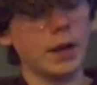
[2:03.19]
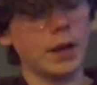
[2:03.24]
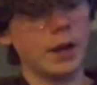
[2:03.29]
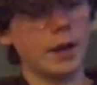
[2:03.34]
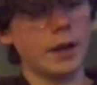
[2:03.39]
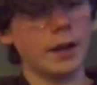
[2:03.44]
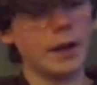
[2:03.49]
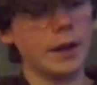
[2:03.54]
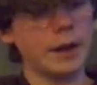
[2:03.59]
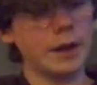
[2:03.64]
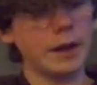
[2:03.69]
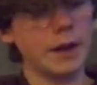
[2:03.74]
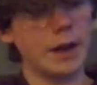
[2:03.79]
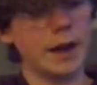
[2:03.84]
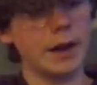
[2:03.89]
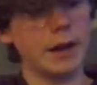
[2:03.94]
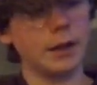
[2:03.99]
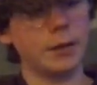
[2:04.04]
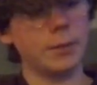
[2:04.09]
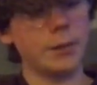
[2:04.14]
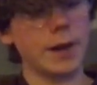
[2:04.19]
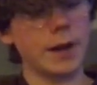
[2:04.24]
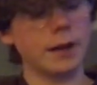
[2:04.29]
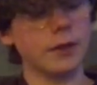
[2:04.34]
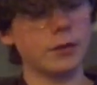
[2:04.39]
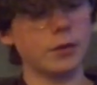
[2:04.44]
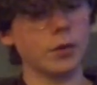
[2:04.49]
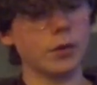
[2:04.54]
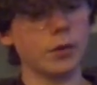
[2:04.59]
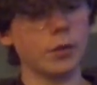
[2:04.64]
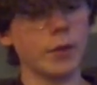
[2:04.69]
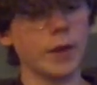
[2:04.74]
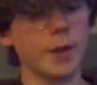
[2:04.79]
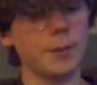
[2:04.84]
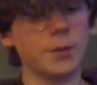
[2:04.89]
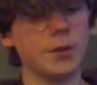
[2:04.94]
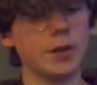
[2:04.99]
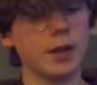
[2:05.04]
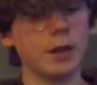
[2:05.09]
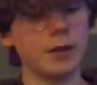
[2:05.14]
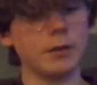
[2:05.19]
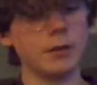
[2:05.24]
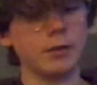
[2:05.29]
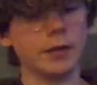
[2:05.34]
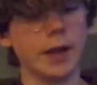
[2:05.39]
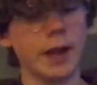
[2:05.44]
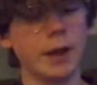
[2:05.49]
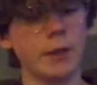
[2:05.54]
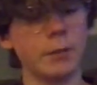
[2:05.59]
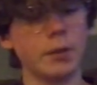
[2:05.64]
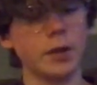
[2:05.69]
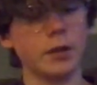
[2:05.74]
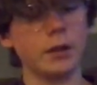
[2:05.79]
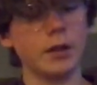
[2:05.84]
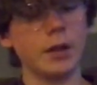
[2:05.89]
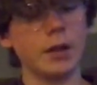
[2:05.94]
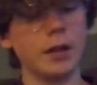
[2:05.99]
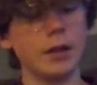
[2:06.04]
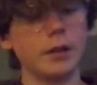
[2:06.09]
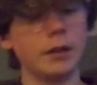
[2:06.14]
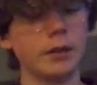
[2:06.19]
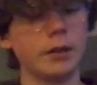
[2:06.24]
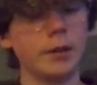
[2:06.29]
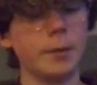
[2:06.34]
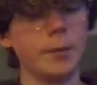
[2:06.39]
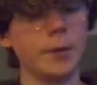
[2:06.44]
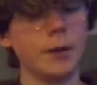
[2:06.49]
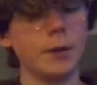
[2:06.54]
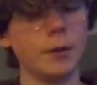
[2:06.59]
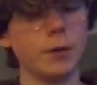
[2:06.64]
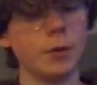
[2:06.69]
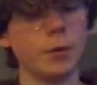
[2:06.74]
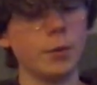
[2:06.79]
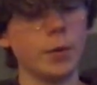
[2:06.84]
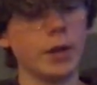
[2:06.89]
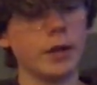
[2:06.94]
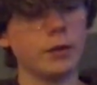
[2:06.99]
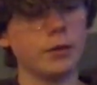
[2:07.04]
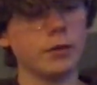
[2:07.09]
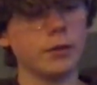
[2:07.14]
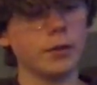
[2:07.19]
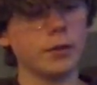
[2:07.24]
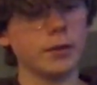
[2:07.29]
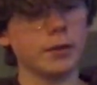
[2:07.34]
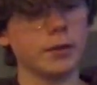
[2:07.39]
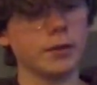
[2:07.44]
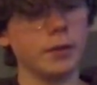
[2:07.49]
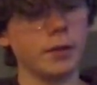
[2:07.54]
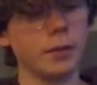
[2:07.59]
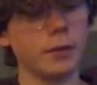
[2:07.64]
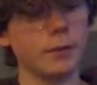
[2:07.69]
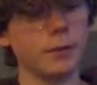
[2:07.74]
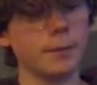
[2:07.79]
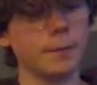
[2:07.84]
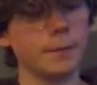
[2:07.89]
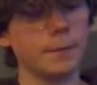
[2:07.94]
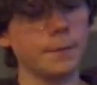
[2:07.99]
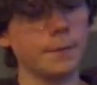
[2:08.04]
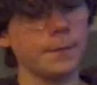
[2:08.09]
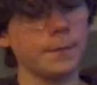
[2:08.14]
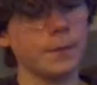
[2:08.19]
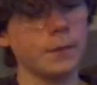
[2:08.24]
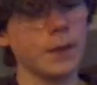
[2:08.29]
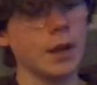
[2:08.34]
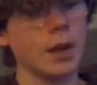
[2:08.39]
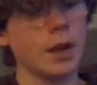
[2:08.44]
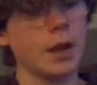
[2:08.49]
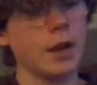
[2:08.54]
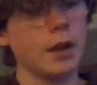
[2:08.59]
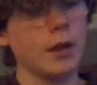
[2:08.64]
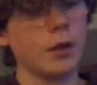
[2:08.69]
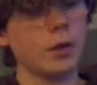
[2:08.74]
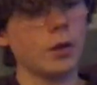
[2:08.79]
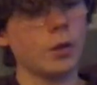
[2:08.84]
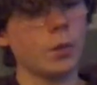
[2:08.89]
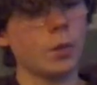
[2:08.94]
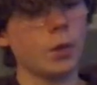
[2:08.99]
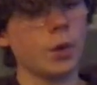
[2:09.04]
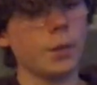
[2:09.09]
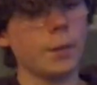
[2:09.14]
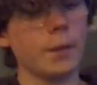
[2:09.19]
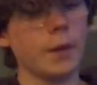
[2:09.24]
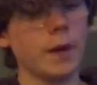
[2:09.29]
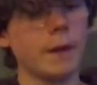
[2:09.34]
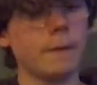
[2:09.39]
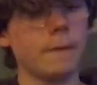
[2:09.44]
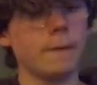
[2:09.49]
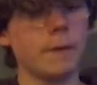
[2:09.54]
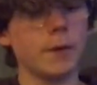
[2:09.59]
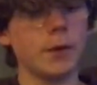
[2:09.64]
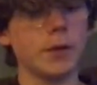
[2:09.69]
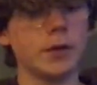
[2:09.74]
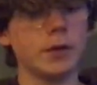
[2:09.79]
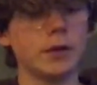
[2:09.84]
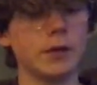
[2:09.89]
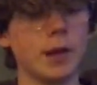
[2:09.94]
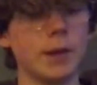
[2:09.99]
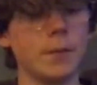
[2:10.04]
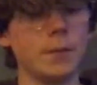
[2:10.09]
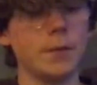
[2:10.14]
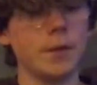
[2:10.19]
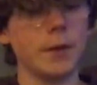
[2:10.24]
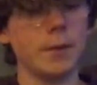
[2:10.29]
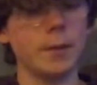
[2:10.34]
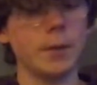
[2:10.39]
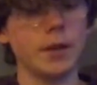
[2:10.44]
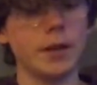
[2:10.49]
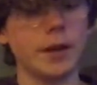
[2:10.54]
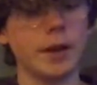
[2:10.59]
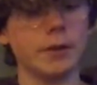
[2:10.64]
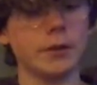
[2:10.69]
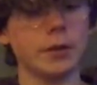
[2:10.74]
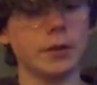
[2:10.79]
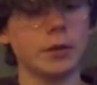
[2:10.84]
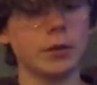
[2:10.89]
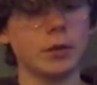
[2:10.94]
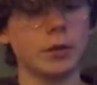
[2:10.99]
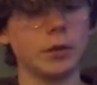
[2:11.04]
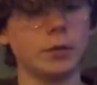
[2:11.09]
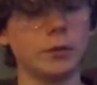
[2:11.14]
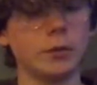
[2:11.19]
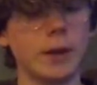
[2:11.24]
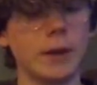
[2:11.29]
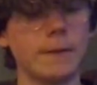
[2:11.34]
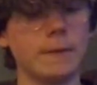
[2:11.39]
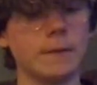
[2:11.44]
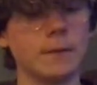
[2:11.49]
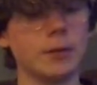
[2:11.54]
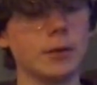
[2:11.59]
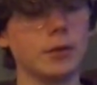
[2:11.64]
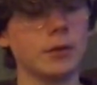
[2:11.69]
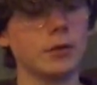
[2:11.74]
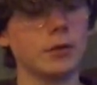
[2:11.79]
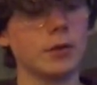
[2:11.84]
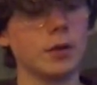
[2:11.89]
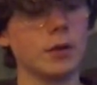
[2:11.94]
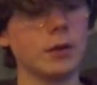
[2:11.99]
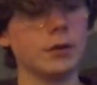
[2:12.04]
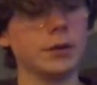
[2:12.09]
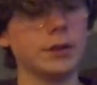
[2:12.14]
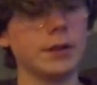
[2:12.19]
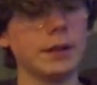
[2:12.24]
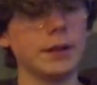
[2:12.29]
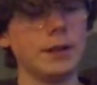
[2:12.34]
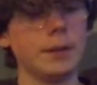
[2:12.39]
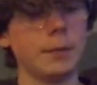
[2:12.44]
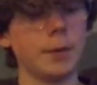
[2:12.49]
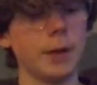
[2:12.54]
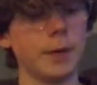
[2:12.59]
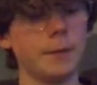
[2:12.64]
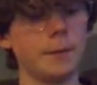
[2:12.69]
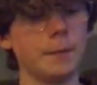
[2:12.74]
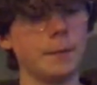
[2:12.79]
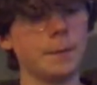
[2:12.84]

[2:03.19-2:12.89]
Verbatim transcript: Hannah headed back to her ramshackle cabin, limping her way through the snow. Her warm left foot stepped nimbly as her cold right foot struggled to keep up.